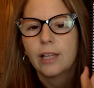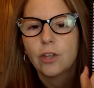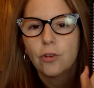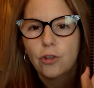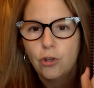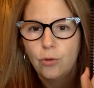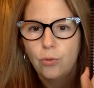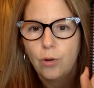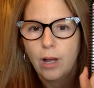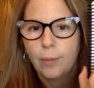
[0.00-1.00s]
has our
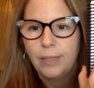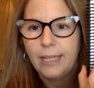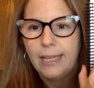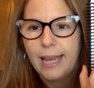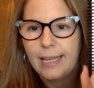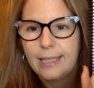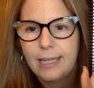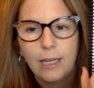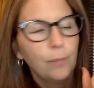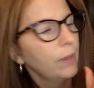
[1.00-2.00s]
new um, EA
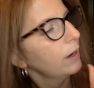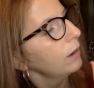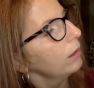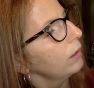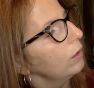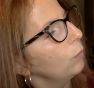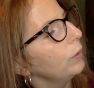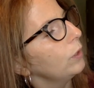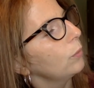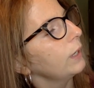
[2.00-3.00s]
team there.
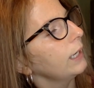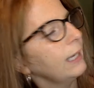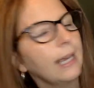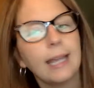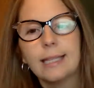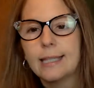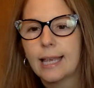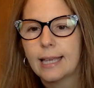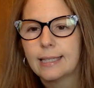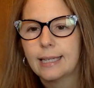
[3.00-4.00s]
We know that EA
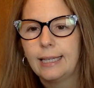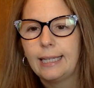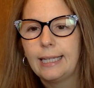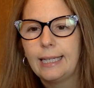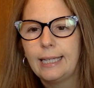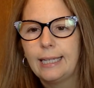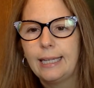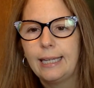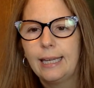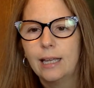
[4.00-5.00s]
says
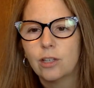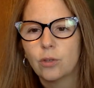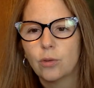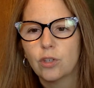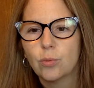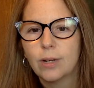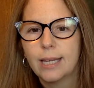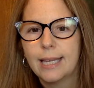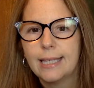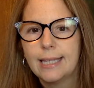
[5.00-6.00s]
E, so this word
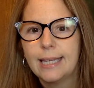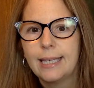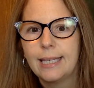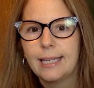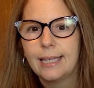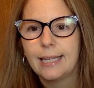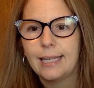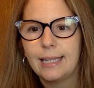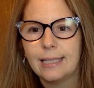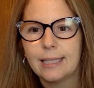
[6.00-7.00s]
is
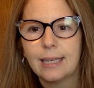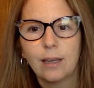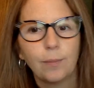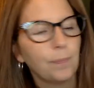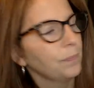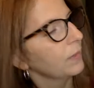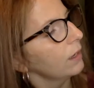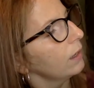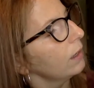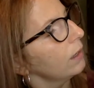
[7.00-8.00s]
eat.
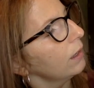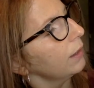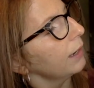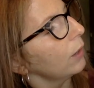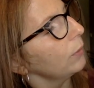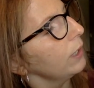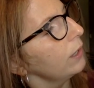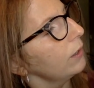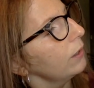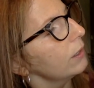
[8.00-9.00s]
Down
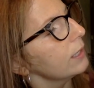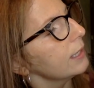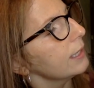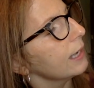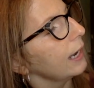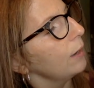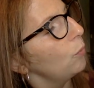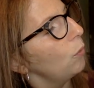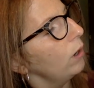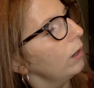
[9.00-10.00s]
here,
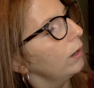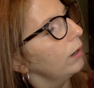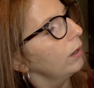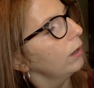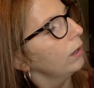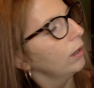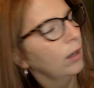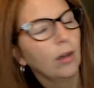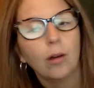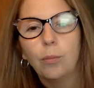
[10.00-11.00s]
same word,
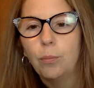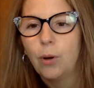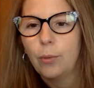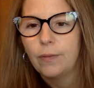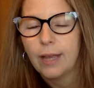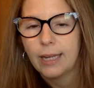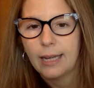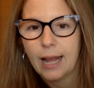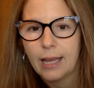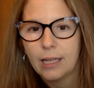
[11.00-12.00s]
but we've
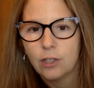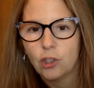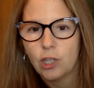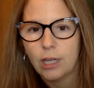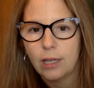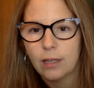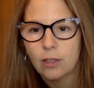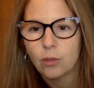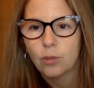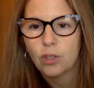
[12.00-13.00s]
added ing.
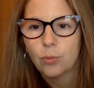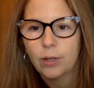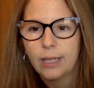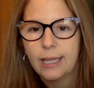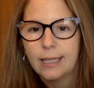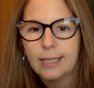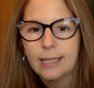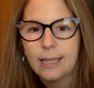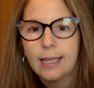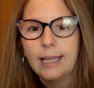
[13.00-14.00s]
So this word is
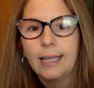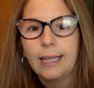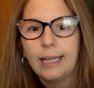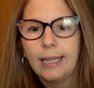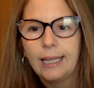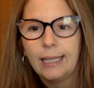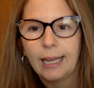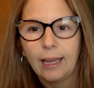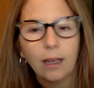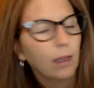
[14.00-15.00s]

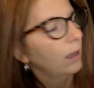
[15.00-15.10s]
eating.